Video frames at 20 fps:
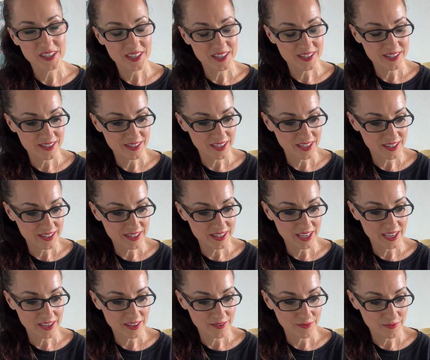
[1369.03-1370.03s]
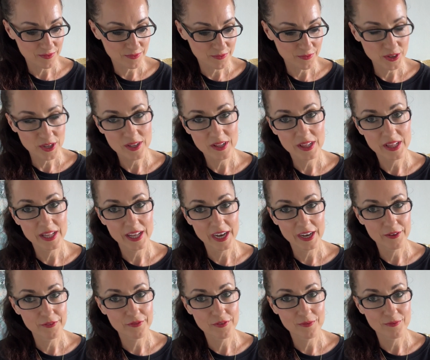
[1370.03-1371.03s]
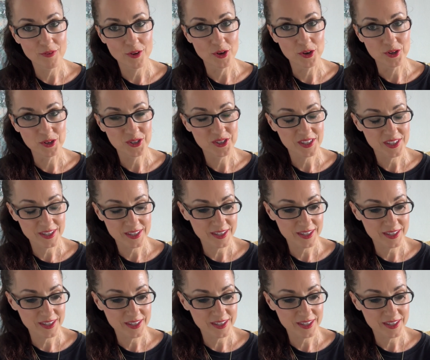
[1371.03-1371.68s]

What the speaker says: It's like a real life vlog.